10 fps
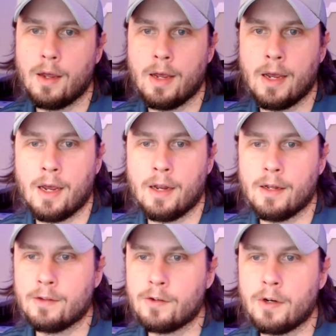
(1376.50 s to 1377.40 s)
And
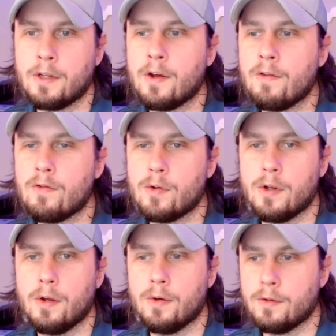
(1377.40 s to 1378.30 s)
it's already done for
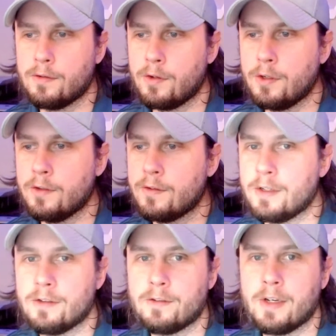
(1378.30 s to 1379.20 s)
you. So you just
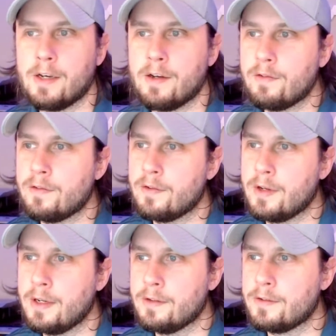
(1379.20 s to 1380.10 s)
hit save
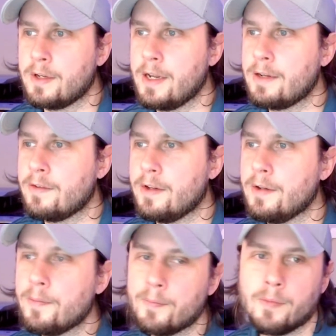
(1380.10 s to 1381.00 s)
and it's
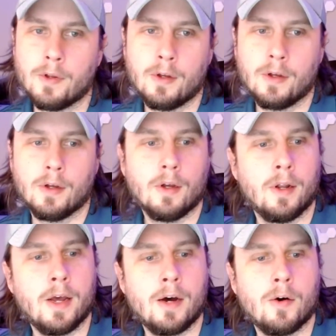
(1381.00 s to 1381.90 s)
connected.
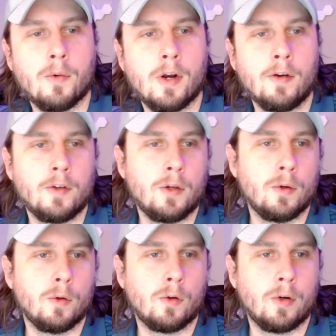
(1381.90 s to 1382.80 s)
Now, whenever
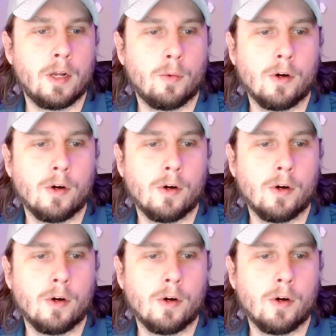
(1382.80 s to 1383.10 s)
you create a